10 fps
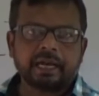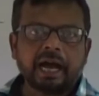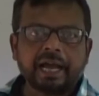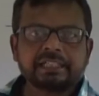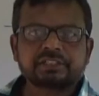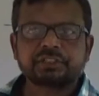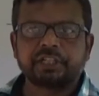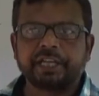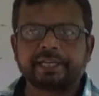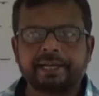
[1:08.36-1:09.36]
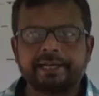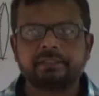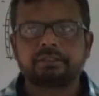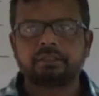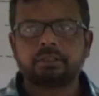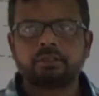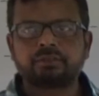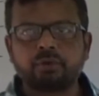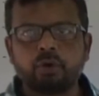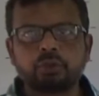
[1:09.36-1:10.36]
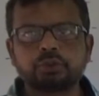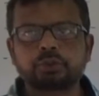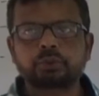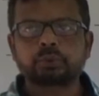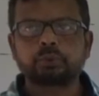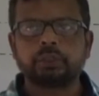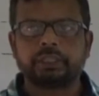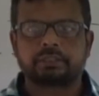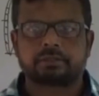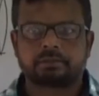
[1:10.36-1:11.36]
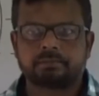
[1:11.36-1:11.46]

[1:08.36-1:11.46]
I steady current flows through it.